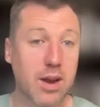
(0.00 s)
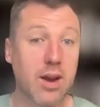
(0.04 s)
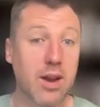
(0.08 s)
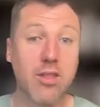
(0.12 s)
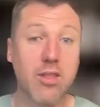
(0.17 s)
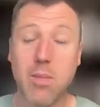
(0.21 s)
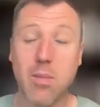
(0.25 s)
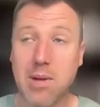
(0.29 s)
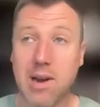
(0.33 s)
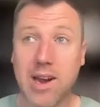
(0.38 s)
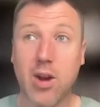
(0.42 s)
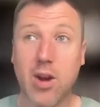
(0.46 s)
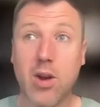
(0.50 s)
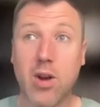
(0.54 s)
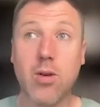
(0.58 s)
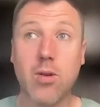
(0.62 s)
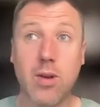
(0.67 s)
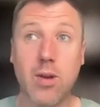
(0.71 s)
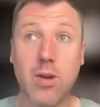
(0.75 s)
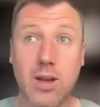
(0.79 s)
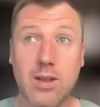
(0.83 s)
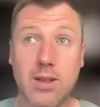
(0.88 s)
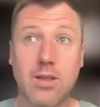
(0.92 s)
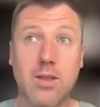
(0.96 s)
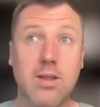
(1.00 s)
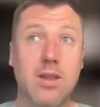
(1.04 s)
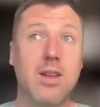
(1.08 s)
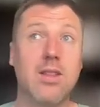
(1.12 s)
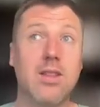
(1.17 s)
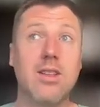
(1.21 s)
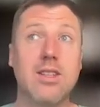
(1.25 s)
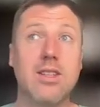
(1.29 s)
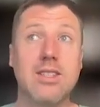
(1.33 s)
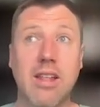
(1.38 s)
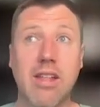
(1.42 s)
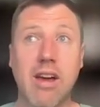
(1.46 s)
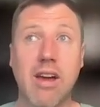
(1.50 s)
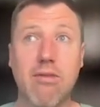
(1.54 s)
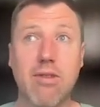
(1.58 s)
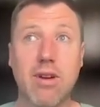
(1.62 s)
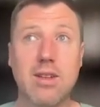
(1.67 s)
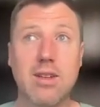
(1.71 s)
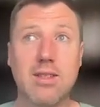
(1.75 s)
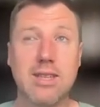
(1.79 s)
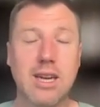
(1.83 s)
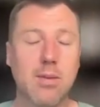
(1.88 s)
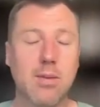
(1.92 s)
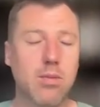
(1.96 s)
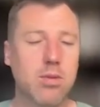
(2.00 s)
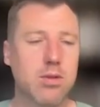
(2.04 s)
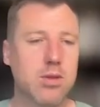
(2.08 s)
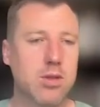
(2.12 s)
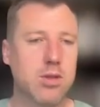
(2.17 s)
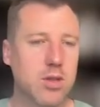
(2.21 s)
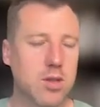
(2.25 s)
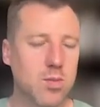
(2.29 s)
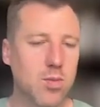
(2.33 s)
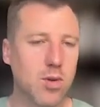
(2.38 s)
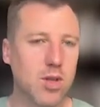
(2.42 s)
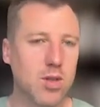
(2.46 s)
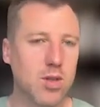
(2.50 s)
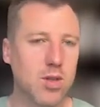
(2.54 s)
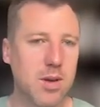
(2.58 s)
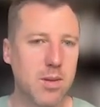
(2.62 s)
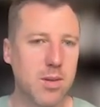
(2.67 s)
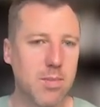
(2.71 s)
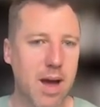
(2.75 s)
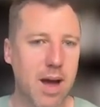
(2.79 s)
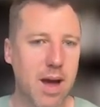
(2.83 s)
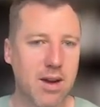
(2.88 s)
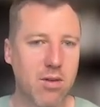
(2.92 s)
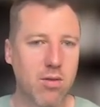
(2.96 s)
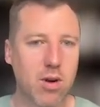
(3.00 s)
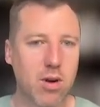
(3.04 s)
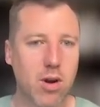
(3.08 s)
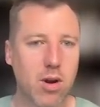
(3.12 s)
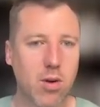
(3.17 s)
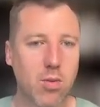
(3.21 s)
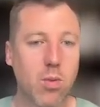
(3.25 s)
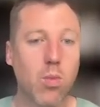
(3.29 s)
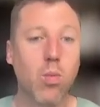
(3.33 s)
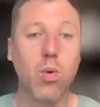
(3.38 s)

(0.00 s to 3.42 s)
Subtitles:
another player who in the South African setup was too small to be a back row,